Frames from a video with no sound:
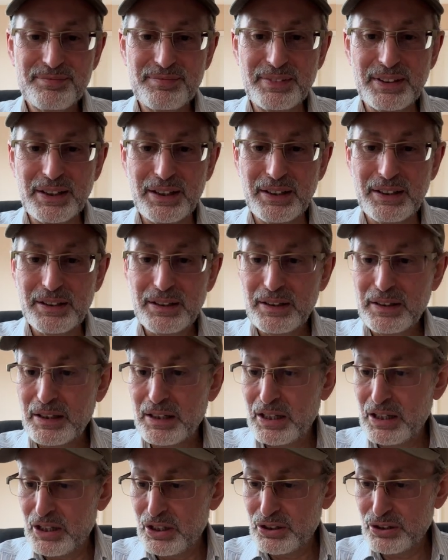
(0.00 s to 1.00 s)
Yeah.
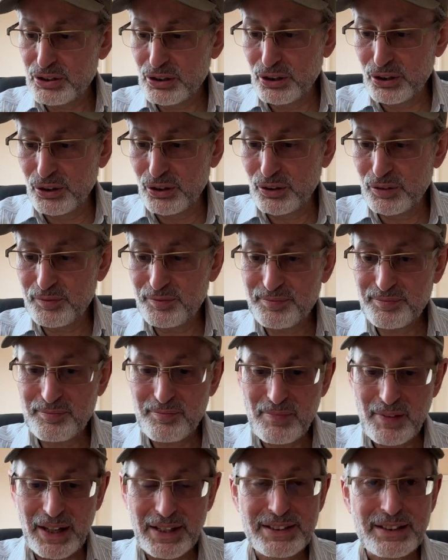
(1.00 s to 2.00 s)
So
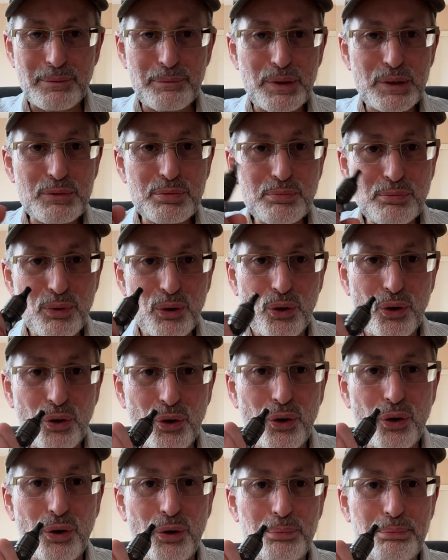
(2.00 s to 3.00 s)
it's a bit
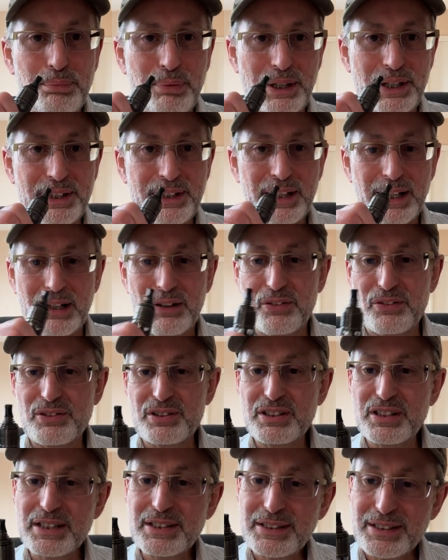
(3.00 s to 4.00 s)
more
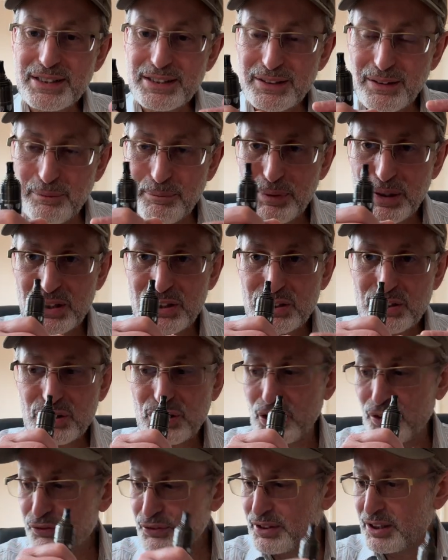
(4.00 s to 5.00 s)
pronounced. This is a bit
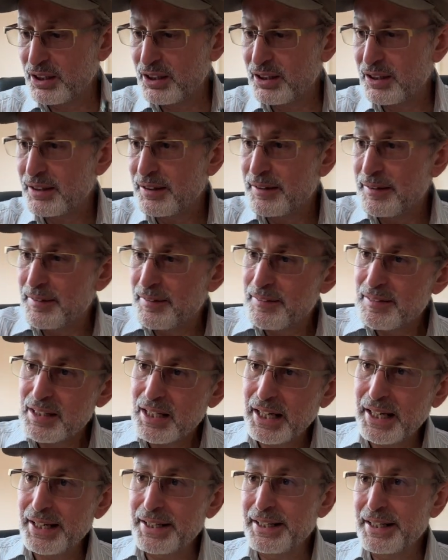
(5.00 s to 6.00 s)
softer
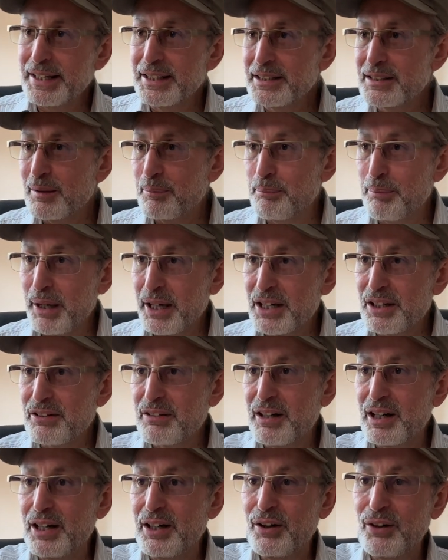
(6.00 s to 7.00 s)
and in the
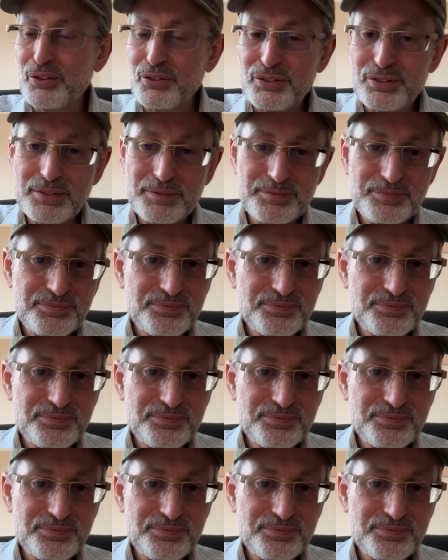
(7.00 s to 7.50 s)
background,